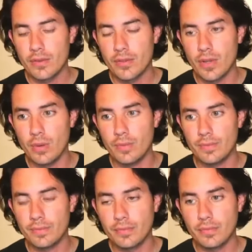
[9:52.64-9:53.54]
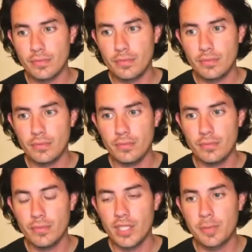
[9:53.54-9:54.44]
So,
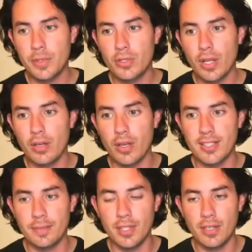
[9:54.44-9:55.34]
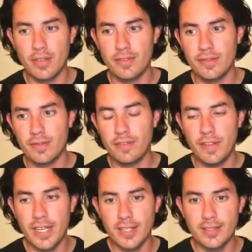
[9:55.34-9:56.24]
the spiritual concept of the
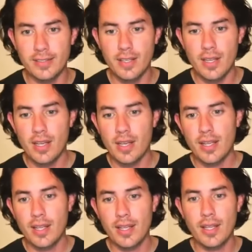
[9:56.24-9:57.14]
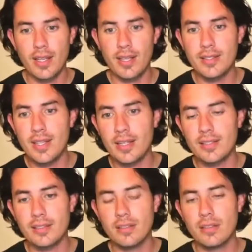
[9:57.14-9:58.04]
phoenix is that
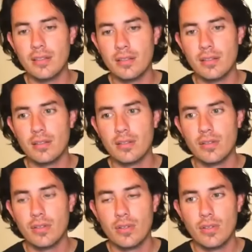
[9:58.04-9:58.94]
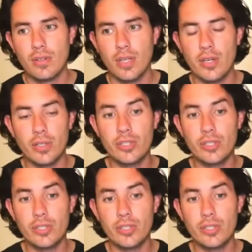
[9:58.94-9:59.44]
in order